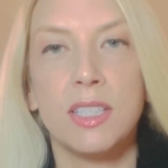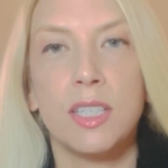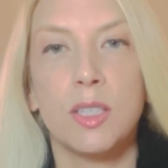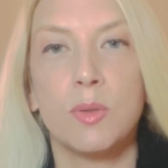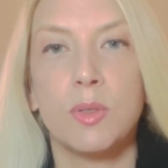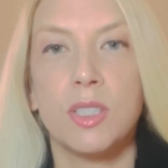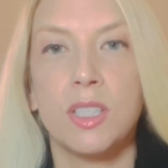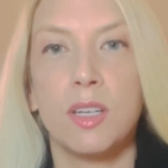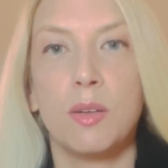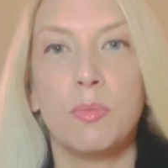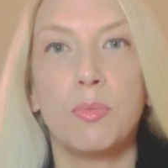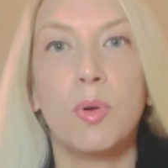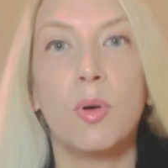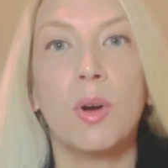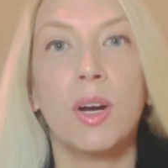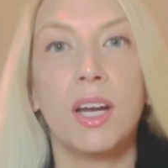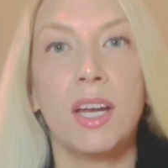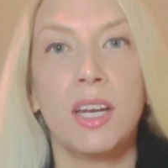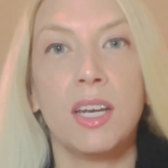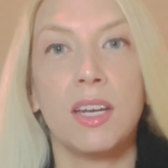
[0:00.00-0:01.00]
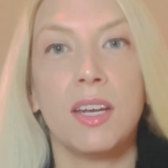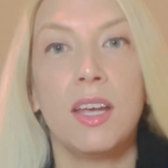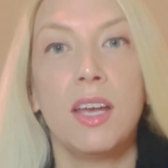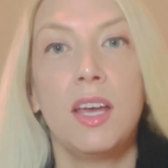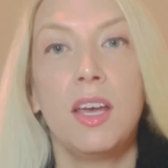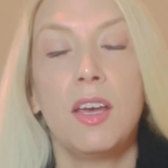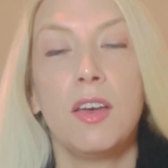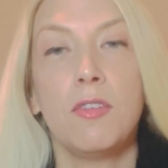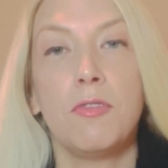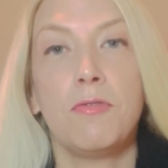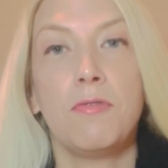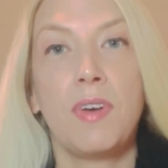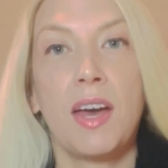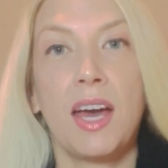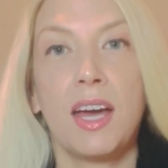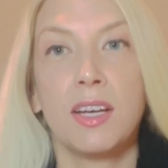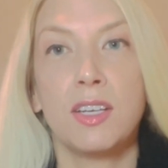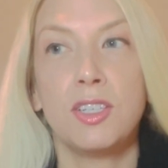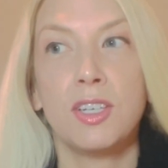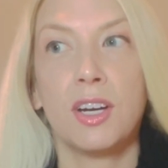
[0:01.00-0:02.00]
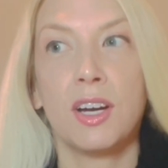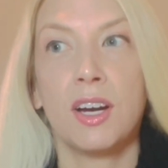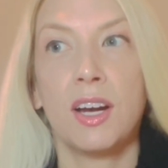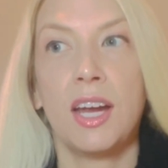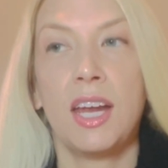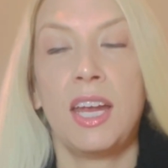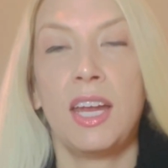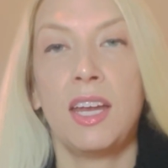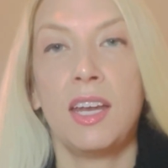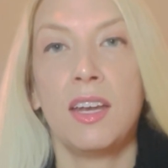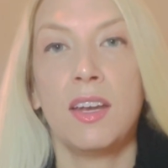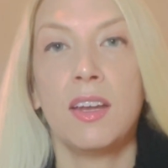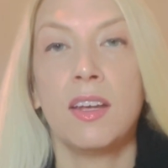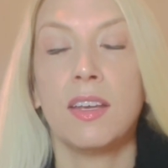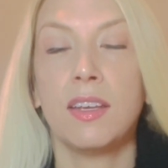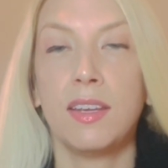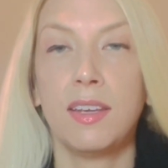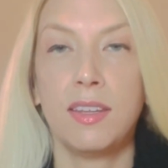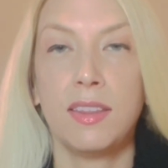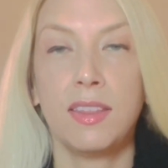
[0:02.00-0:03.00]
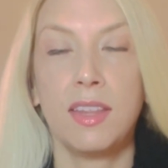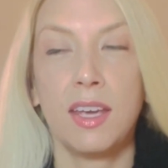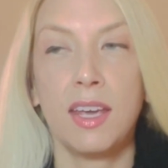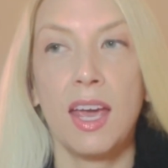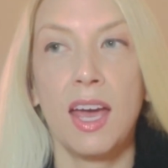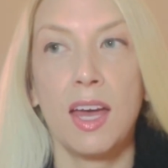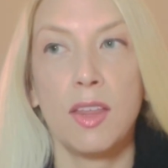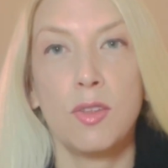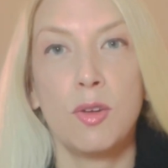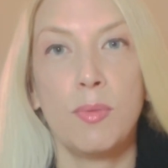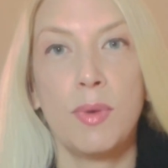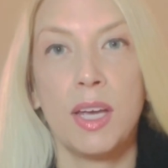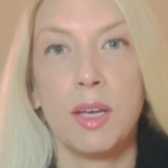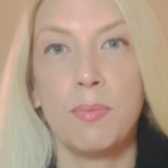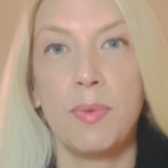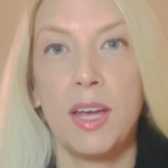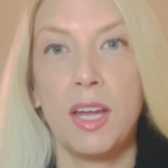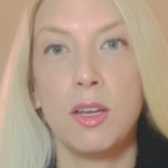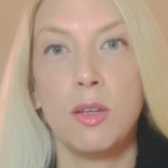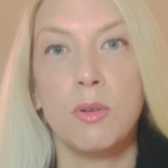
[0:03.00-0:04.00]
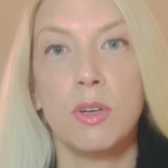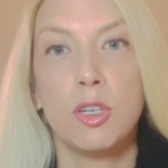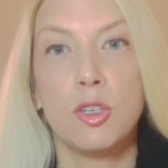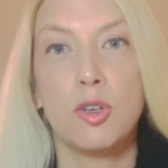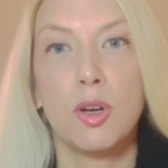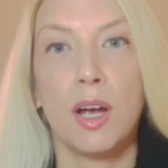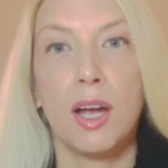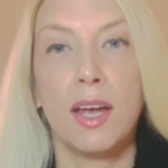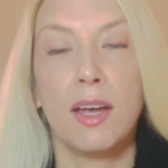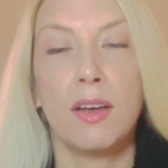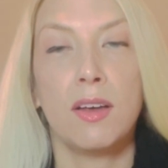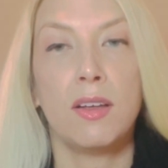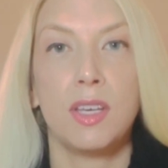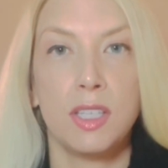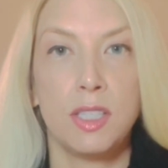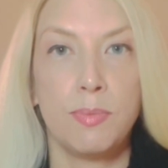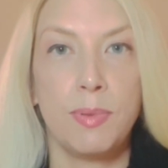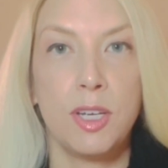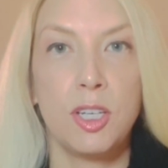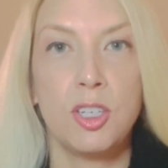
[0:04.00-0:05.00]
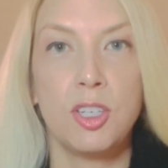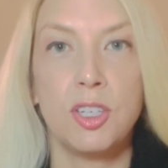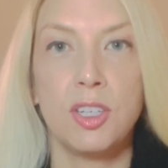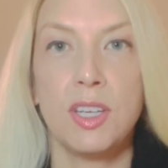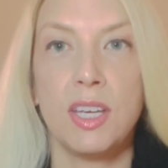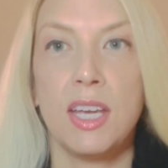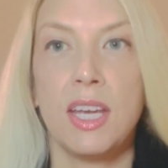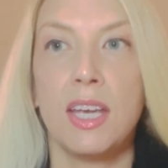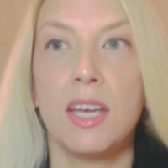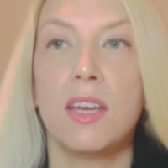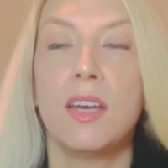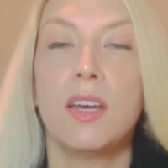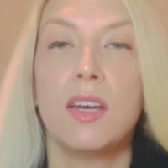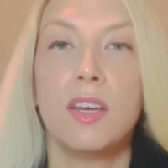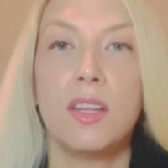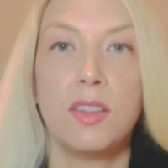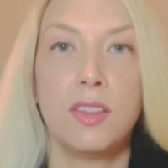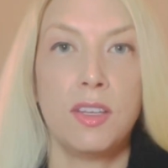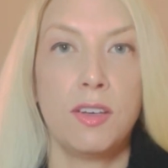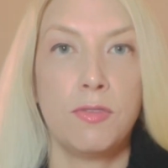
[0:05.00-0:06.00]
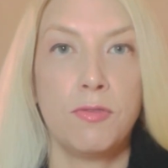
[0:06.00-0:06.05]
this was an important factor in the Katherine Magbanua trial, especially the